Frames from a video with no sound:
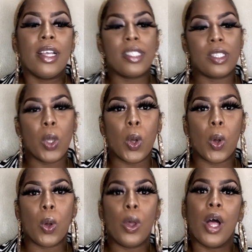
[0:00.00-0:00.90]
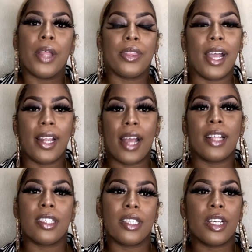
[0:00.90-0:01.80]
so
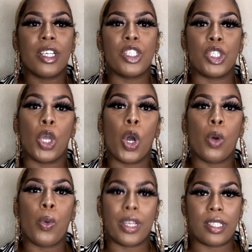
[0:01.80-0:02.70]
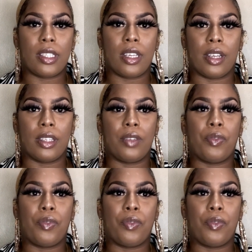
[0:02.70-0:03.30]
that answers your question